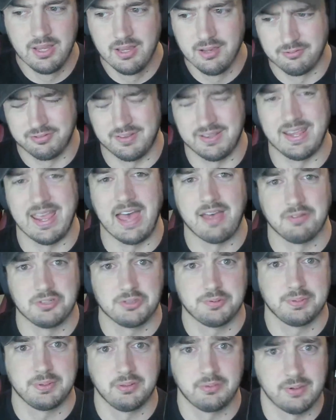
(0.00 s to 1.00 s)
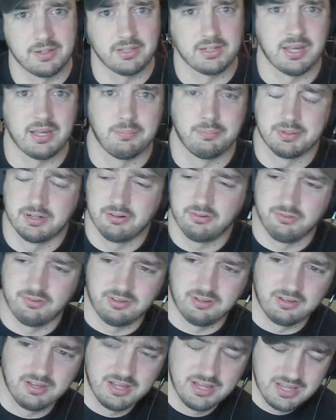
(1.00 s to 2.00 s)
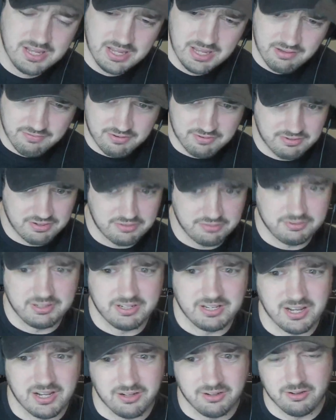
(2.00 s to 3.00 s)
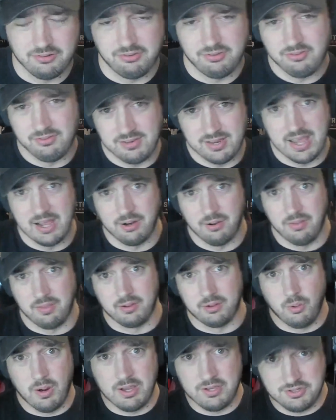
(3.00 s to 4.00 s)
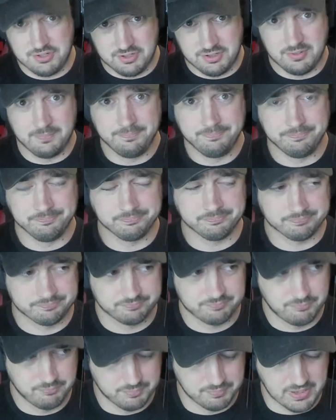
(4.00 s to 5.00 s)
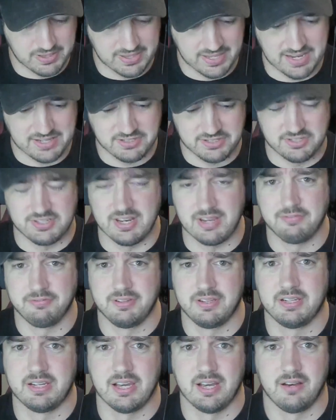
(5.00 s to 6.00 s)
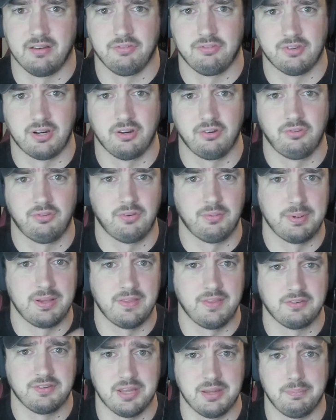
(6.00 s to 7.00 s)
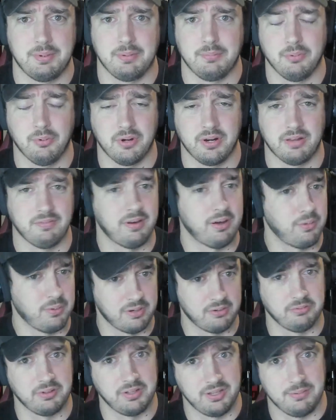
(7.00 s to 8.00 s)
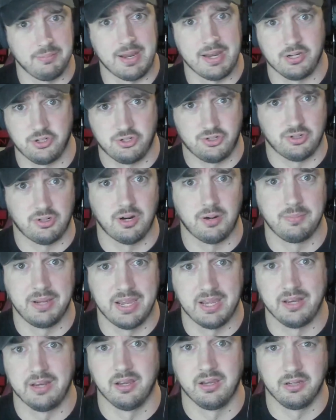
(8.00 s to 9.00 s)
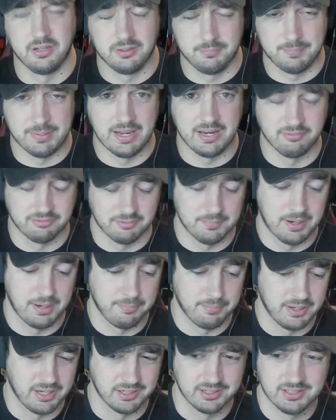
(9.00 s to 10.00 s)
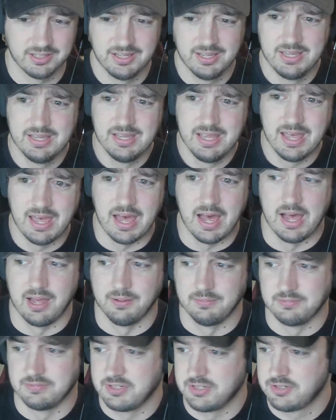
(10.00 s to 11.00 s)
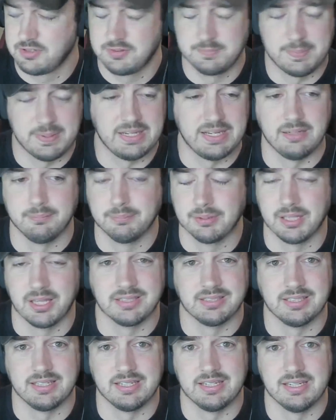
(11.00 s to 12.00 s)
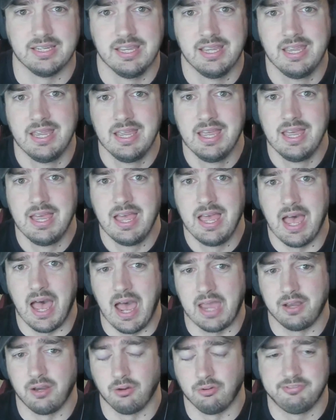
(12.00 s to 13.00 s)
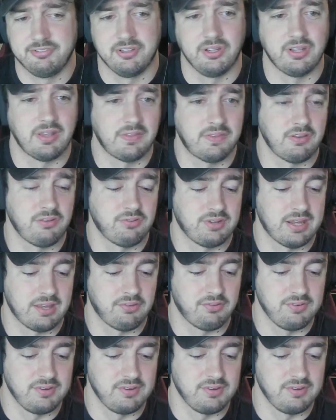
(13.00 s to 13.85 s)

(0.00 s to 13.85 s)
For the average pre-workout person, $53 isn't out of the question, but that's definitely kind of starts to be the tipping point of I want to really make sure I'm getting a good bang for my buck. Just speaking bluntly, I don't feel that this gets